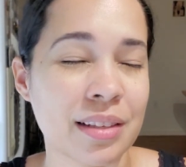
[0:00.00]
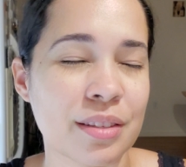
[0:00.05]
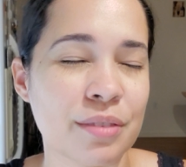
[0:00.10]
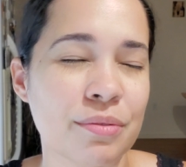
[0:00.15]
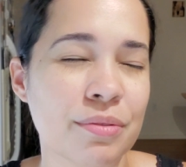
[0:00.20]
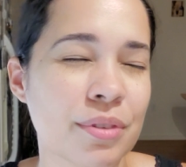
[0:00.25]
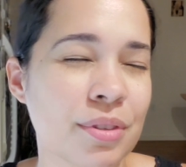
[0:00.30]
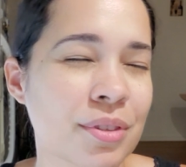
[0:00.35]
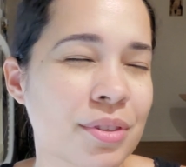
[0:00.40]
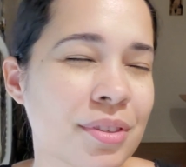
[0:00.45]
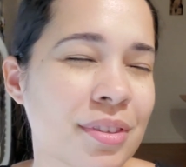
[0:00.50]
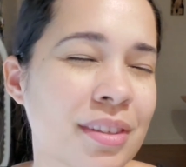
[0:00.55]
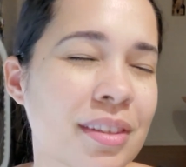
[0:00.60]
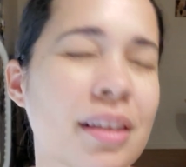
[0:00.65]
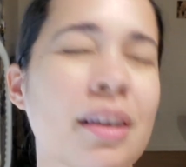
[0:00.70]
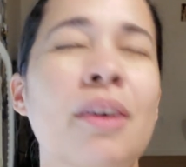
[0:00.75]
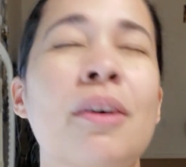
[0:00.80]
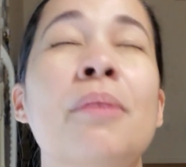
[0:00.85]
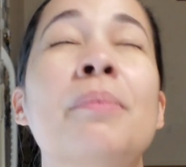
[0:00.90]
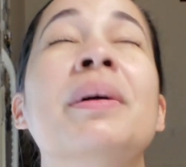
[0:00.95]
infusion,
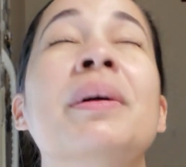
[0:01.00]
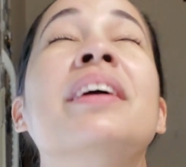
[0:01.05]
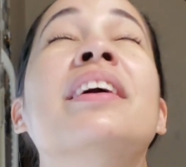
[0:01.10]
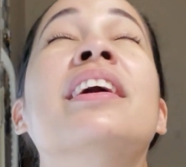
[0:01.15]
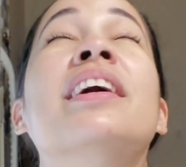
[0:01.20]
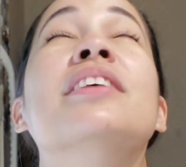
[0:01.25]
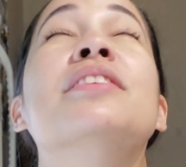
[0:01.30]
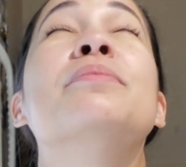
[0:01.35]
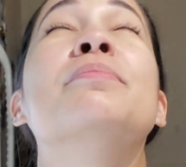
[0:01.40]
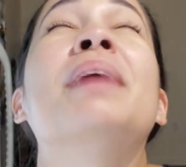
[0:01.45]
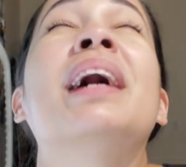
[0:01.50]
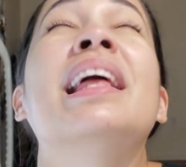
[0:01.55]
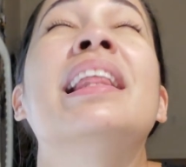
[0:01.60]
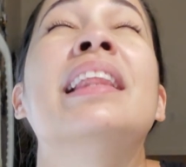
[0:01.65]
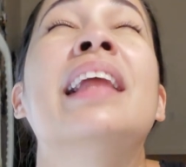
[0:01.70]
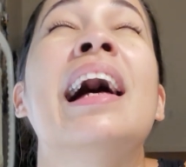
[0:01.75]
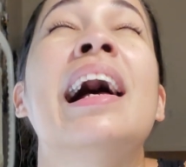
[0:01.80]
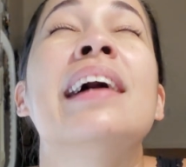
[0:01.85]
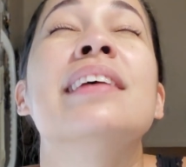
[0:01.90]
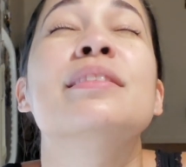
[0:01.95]
oh my gosh, my
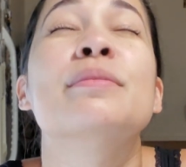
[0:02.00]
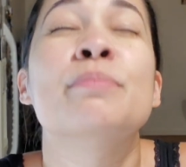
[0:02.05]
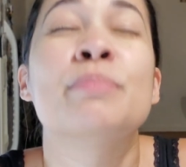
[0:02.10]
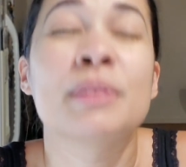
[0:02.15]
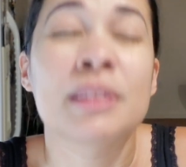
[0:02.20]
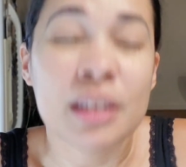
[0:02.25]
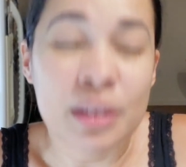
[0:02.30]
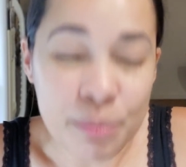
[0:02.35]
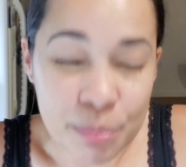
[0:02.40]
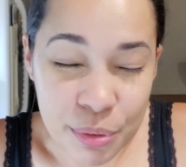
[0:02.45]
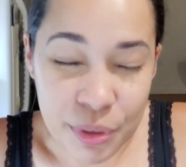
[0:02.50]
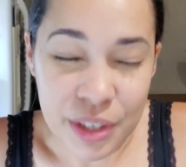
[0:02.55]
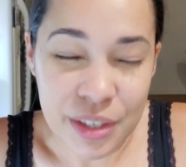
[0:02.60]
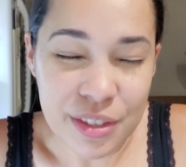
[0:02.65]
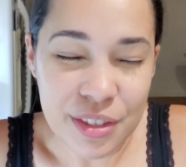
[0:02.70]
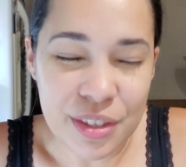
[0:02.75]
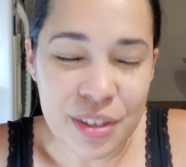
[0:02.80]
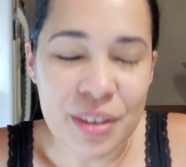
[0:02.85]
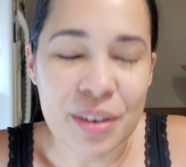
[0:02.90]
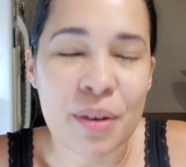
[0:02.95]
last blood
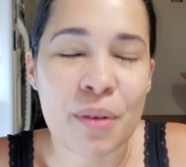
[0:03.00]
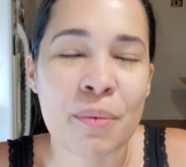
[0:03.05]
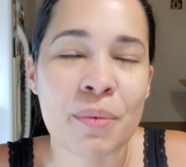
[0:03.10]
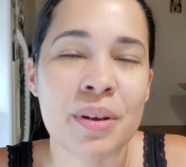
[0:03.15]
pressure